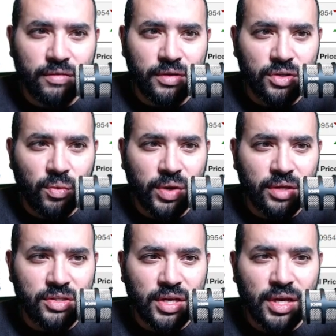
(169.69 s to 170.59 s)
And so we
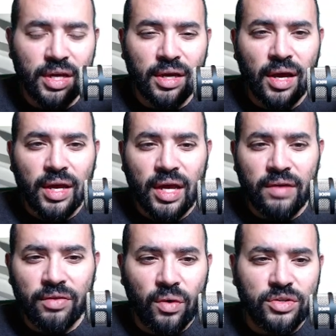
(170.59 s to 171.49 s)
can see,
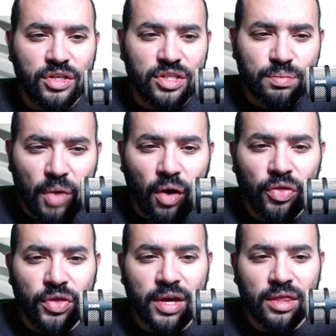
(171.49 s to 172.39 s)
even though it's a small
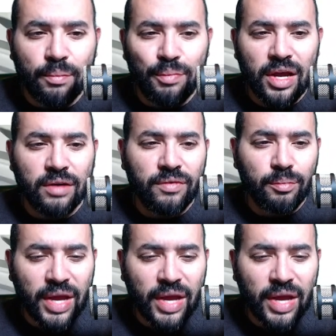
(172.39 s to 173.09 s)
thing, the Bank of,